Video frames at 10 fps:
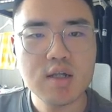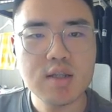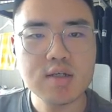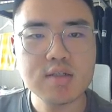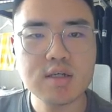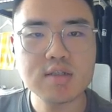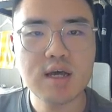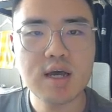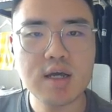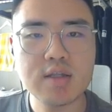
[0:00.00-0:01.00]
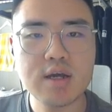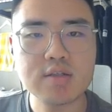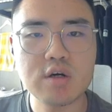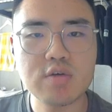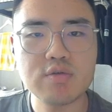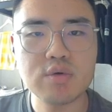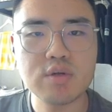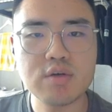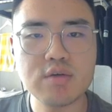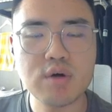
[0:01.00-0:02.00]
This is an index of
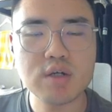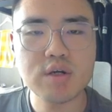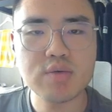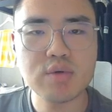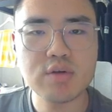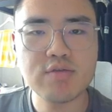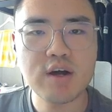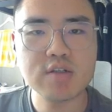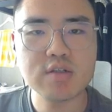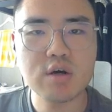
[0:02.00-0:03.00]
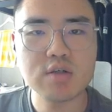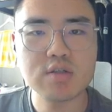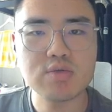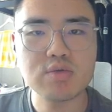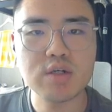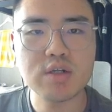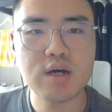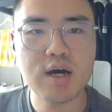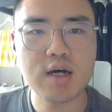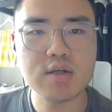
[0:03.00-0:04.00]
225 stocks traded
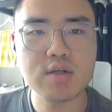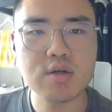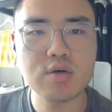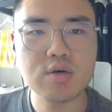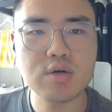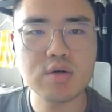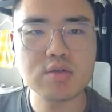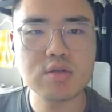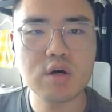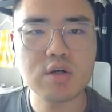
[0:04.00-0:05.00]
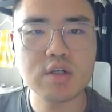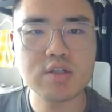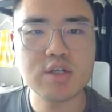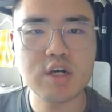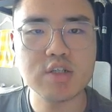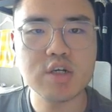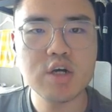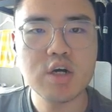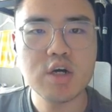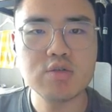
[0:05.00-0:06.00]
on the Tokyo Stock Exchange,
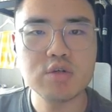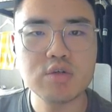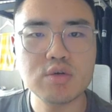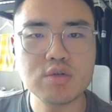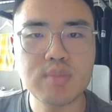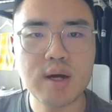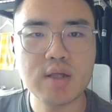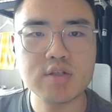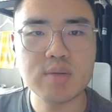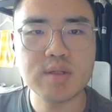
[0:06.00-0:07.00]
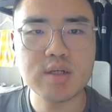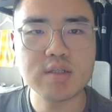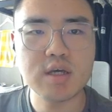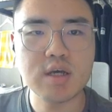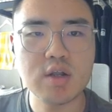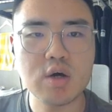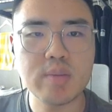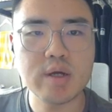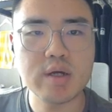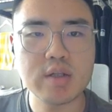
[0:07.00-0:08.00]
introduced by the Japanese
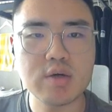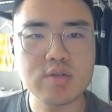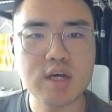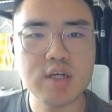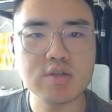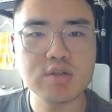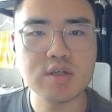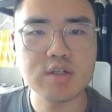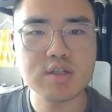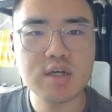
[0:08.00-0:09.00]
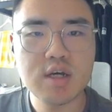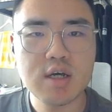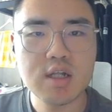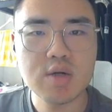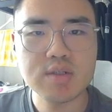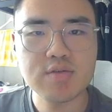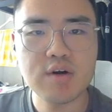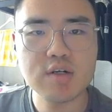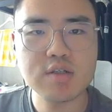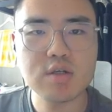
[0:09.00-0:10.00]
economic news agencies. It was
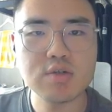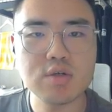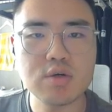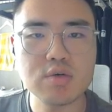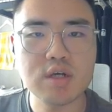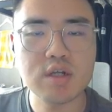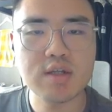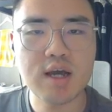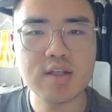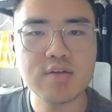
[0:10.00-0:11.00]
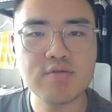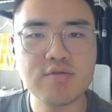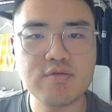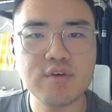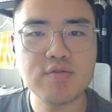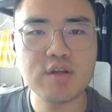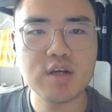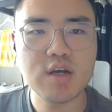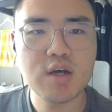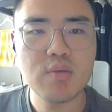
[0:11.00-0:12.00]
first introduced in
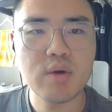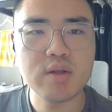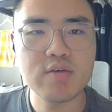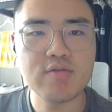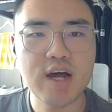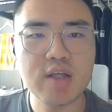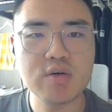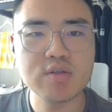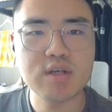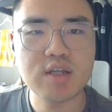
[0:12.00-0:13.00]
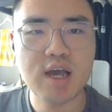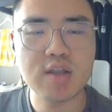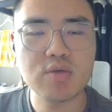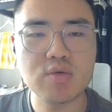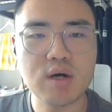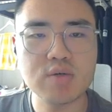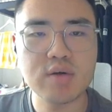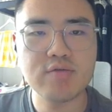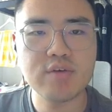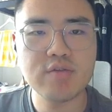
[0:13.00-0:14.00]
1950 with a value set at
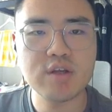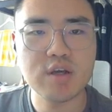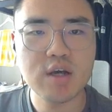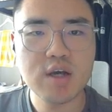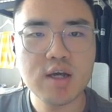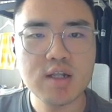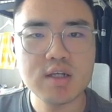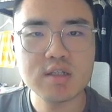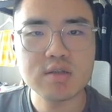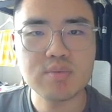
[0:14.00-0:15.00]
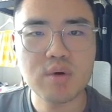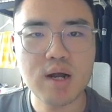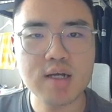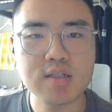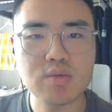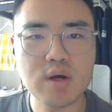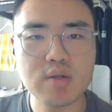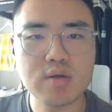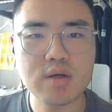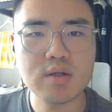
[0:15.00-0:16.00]
250. It is price weight
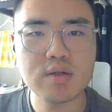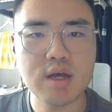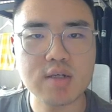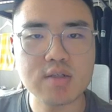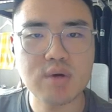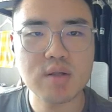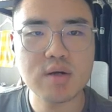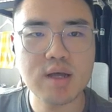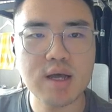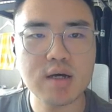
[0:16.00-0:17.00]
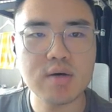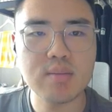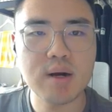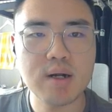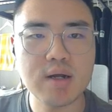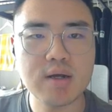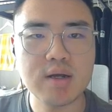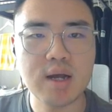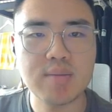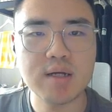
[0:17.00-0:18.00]
index rather than a market
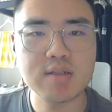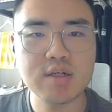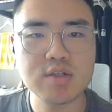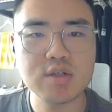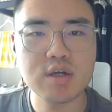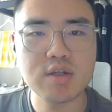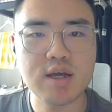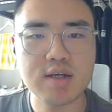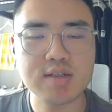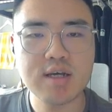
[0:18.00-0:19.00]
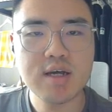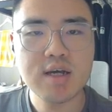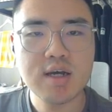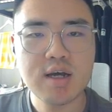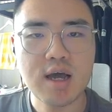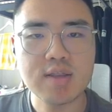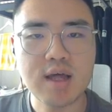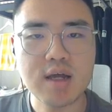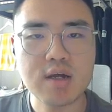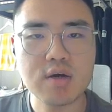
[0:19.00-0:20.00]
capitalization index. And
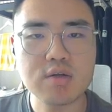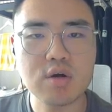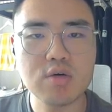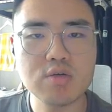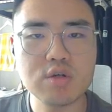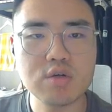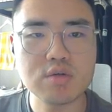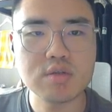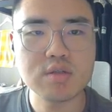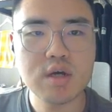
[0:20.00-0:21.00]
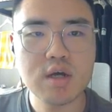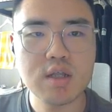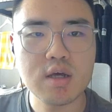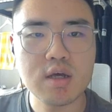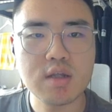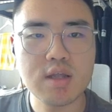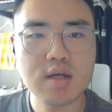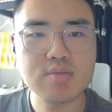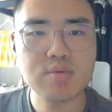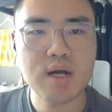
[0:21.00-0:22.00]
like Dow Jones, the
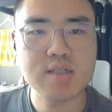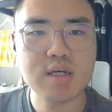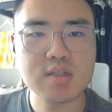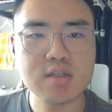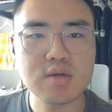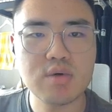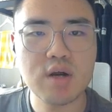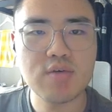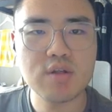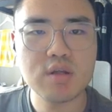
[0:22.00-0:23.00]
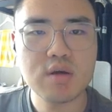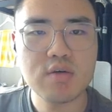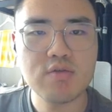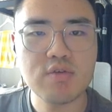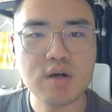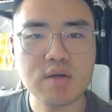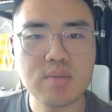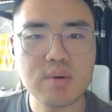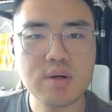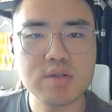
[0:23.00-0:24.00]
index price is derived from the
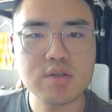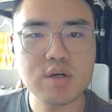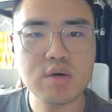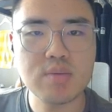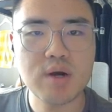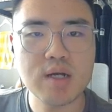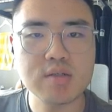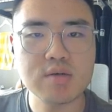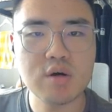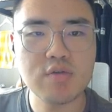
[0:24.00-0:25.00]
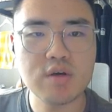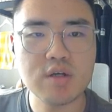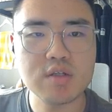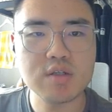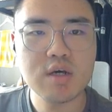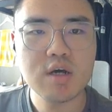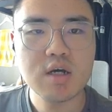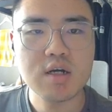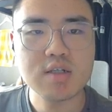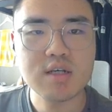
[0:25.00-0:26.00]
per share price of its
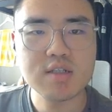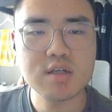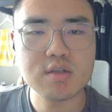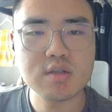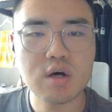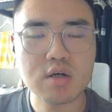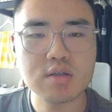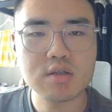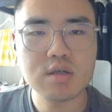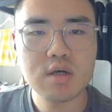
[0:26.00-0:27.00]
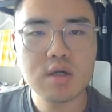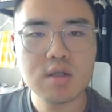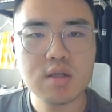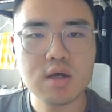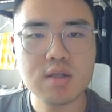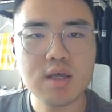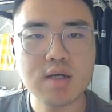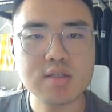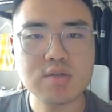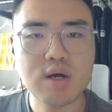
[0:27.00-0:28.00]
consistent stocks. The
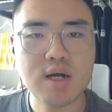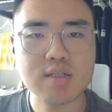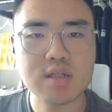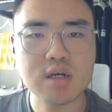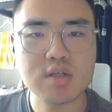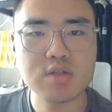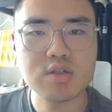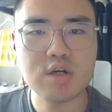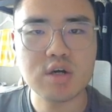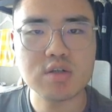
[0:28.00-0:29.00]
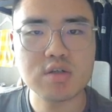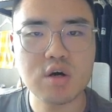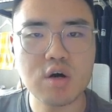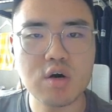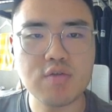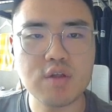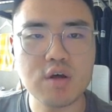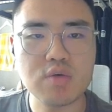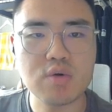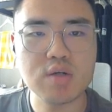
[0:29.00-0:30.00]
index tracks the shares of
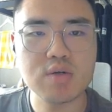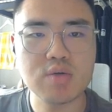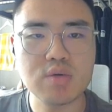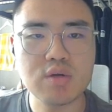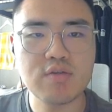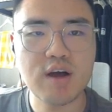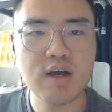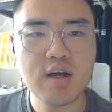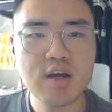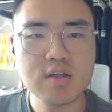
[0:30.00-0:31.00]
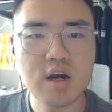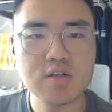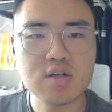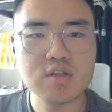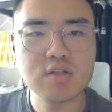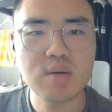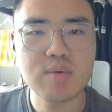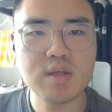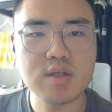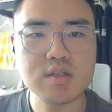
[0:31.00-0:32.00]
the 225 largest
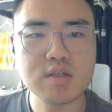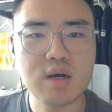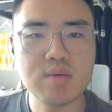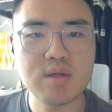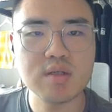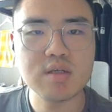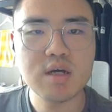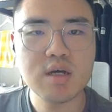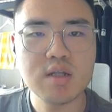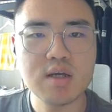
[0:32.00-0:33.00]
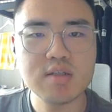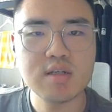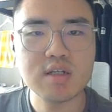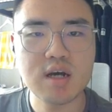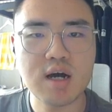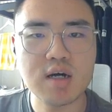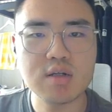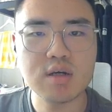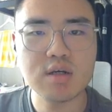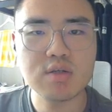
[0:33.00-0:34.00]
Japanese companies listed on
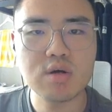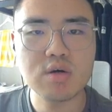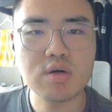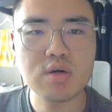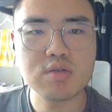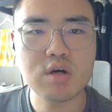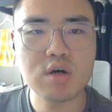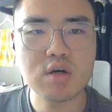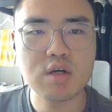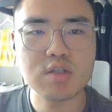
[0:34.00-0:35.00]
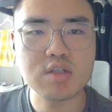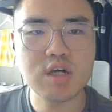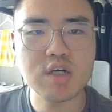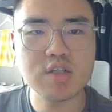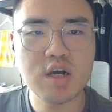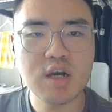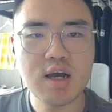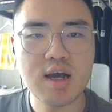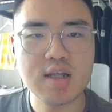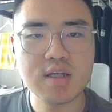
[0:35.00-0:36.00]
the Tokyo Stock Exchange
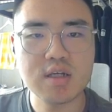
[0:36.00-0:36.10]
and